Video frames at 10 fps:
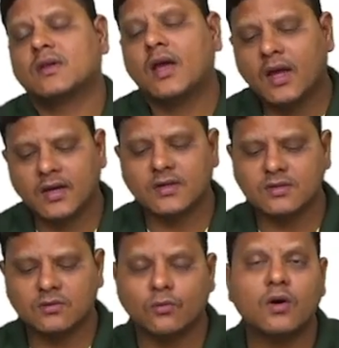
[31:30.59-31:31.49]
Hence,
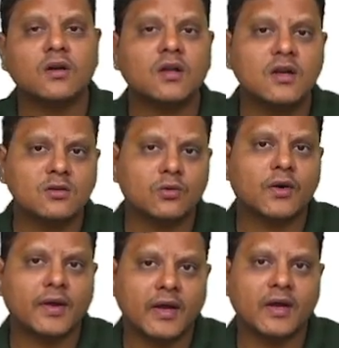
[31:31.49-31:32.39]
what the institute have
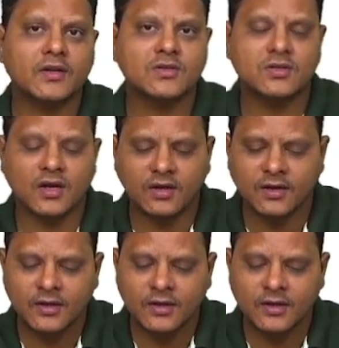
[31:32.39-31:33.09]
taken a decision,